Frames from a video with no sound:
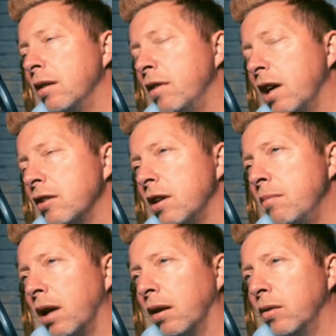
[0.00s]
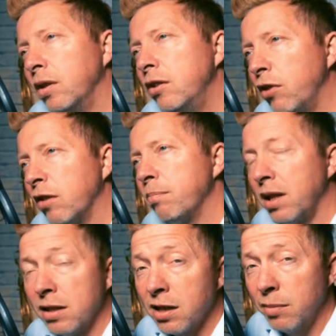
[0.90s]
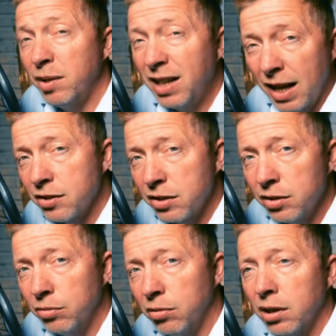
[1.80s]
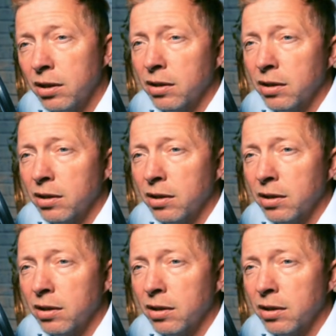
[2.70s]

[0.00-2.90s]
You actually might lose interest by the time you get to